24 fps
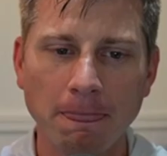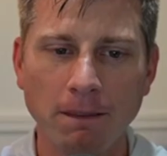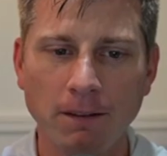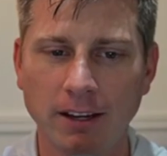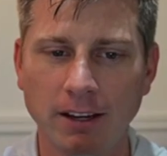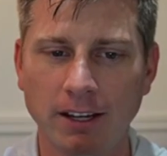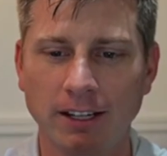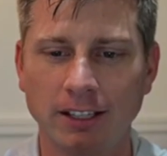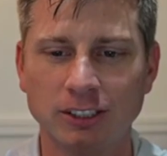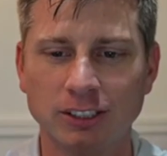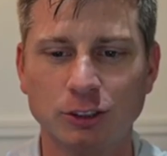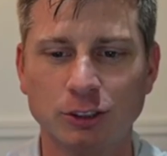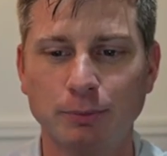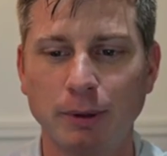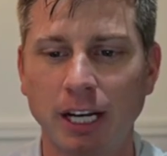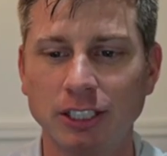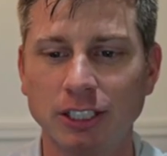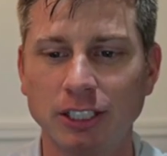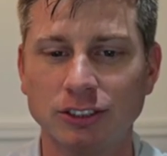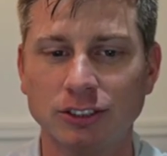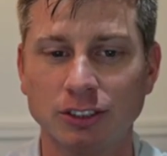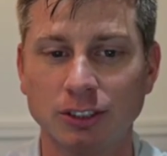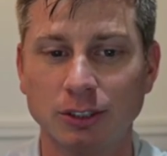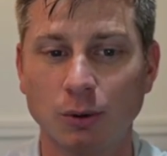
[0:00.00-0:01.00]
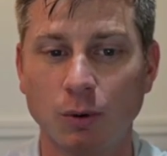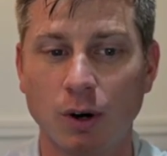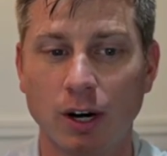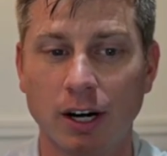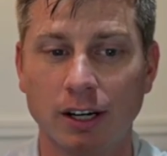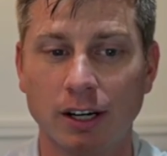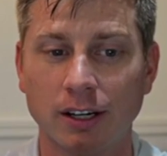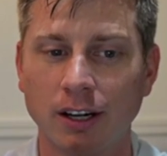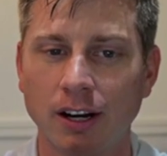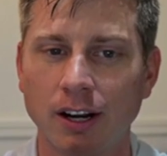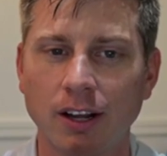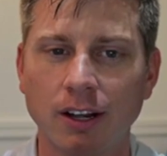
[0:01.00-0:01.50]
and especially
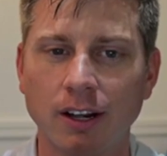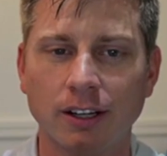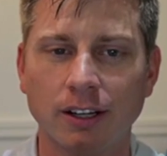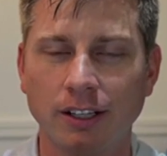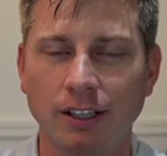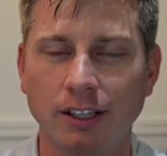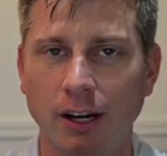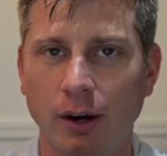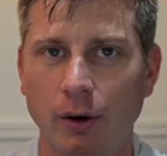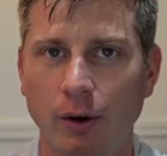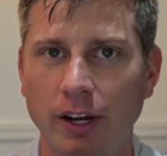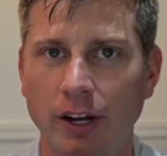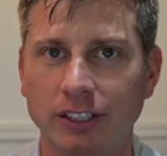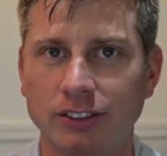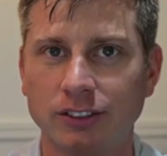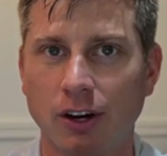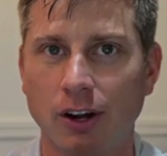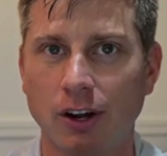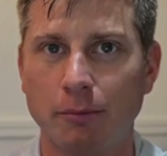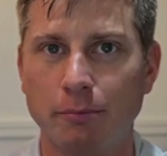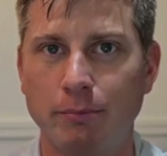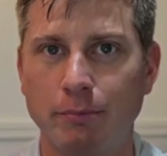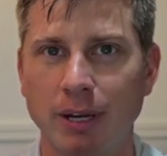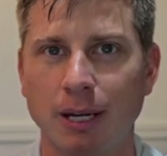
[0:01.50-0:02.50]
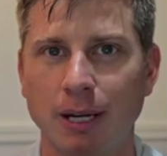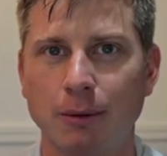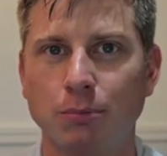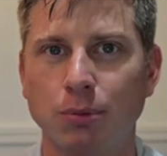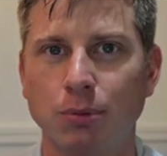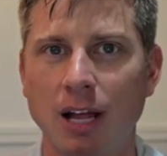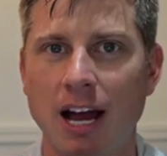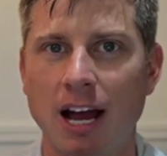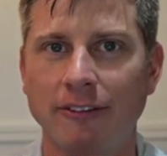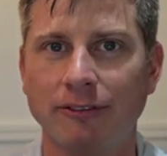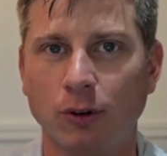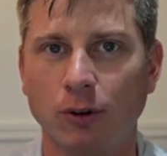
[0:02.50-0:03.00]
where, you know, it's on a big
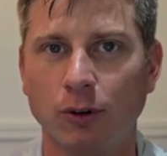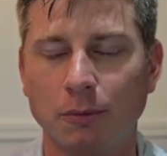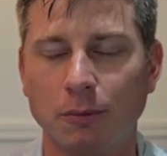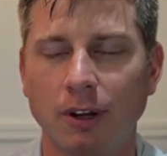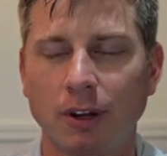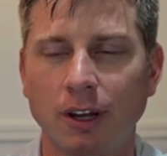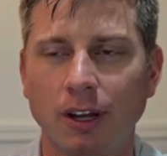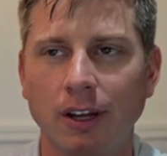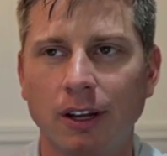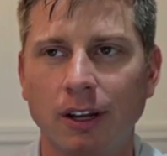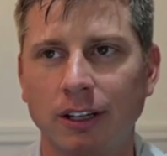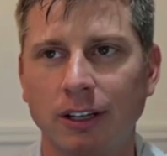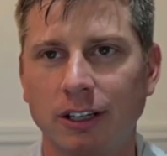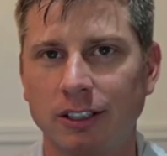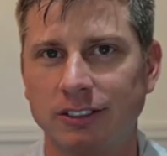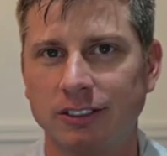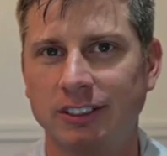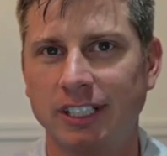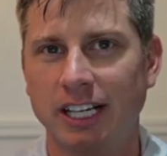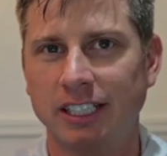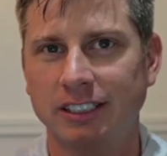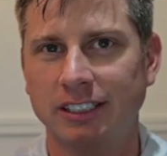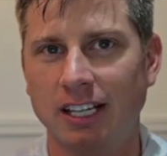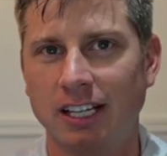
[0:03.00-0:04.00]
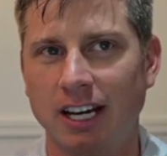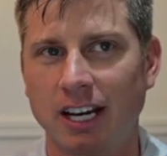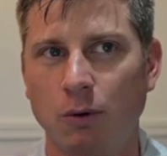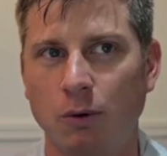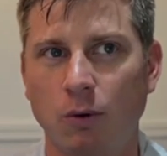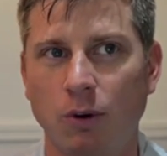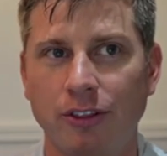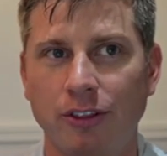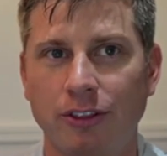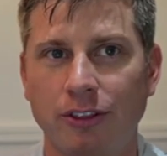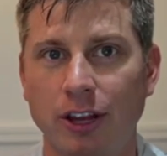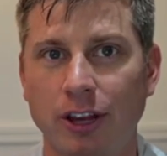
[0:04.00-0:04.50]
platform, because that's kind of
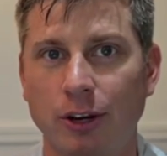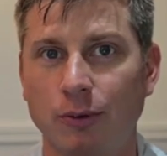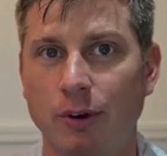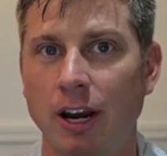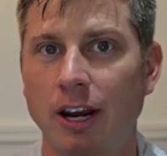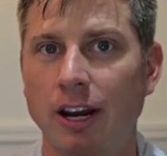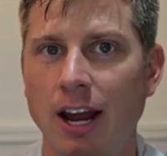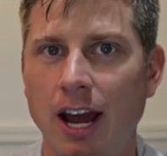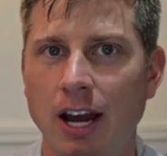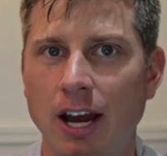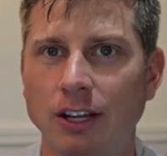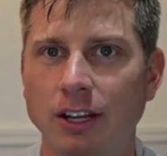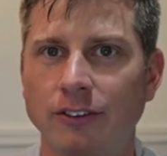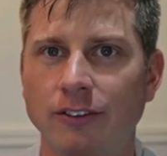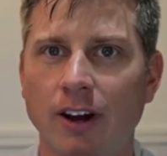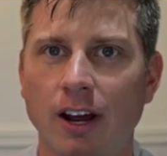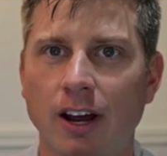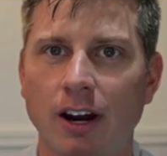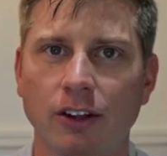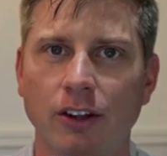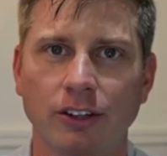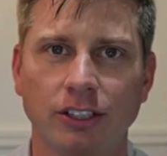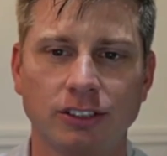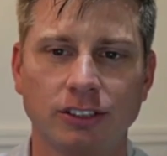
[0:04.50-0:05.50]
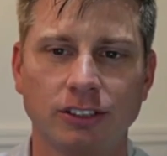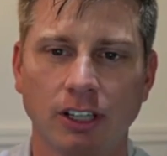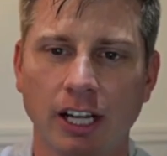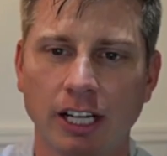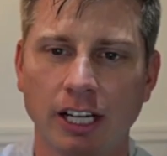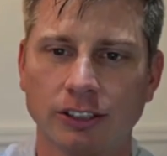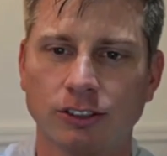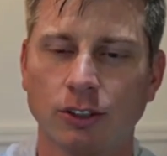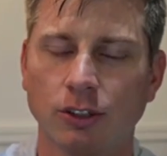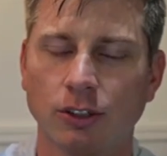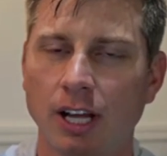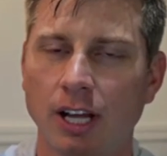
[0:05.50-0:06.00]
one thing right now. You've got all these
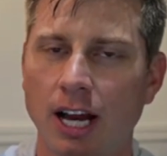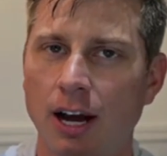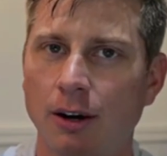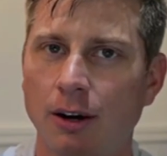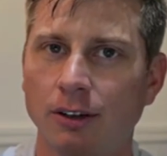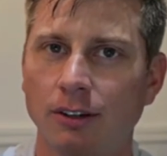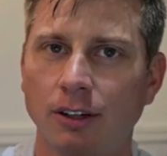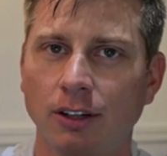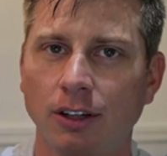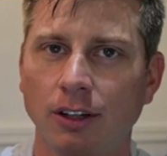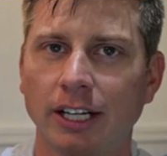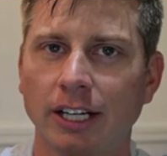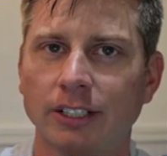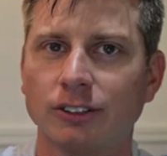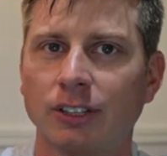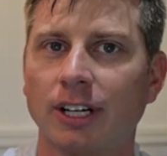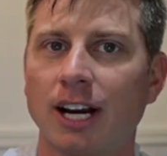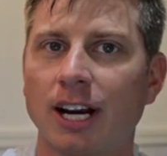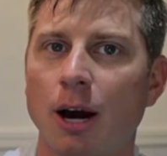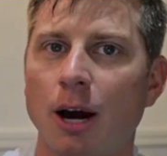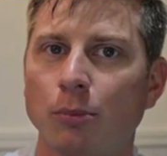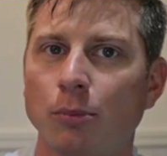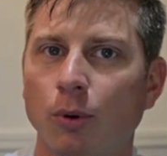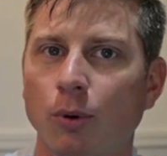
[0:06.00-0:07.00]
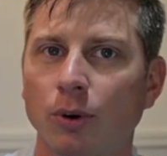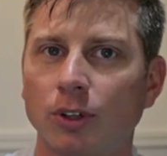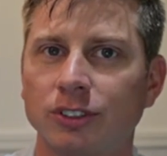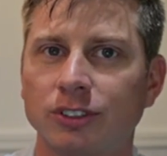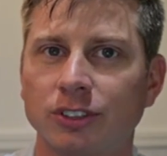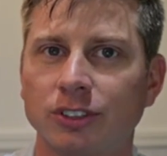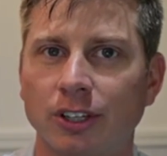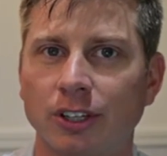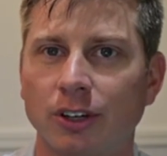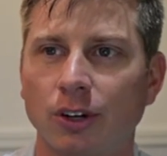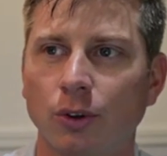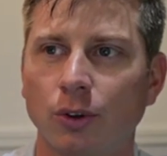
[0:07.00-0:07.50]
electrical out, electric outboards that
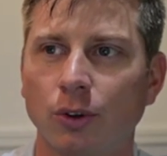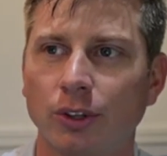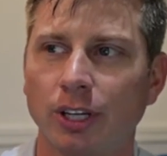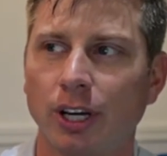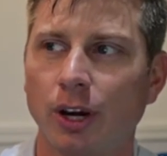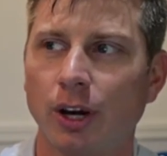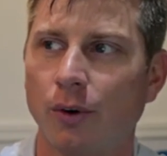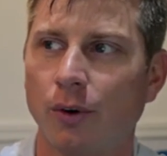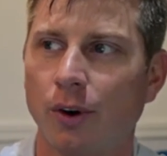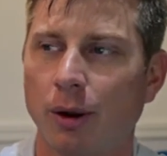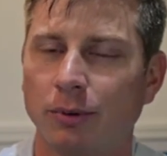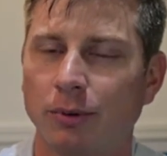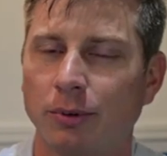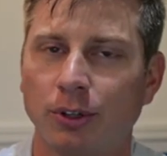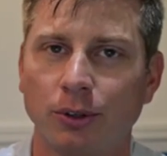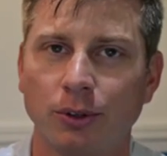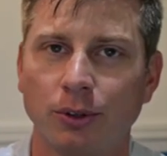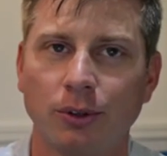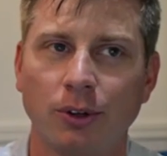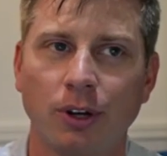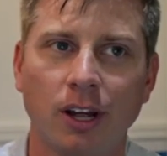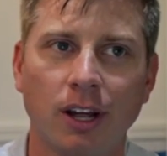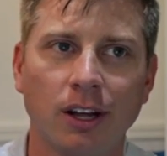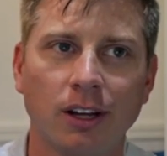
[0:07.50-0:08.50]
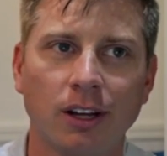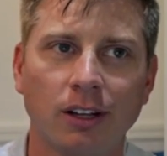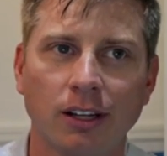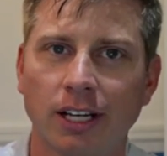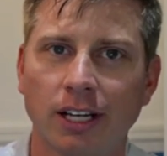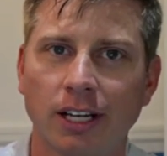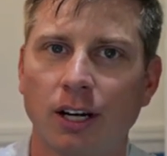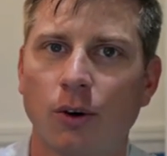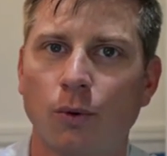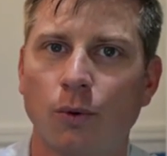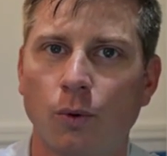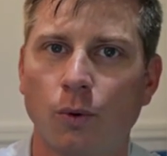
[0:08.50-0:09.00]
are only going up to like
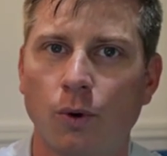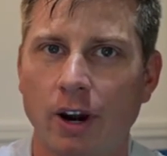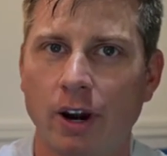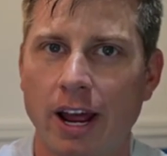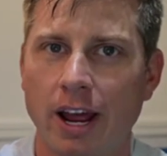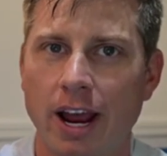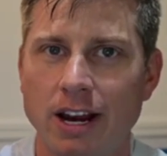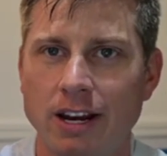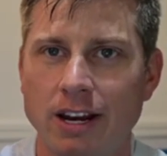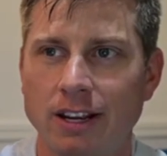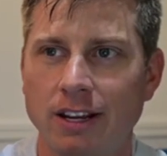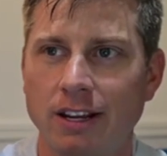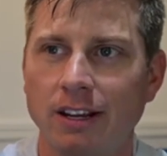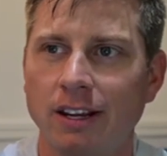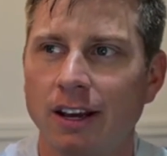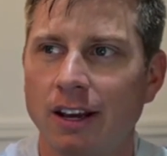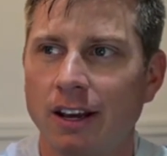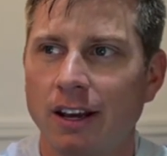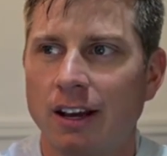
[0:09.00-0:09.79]
a one eighty.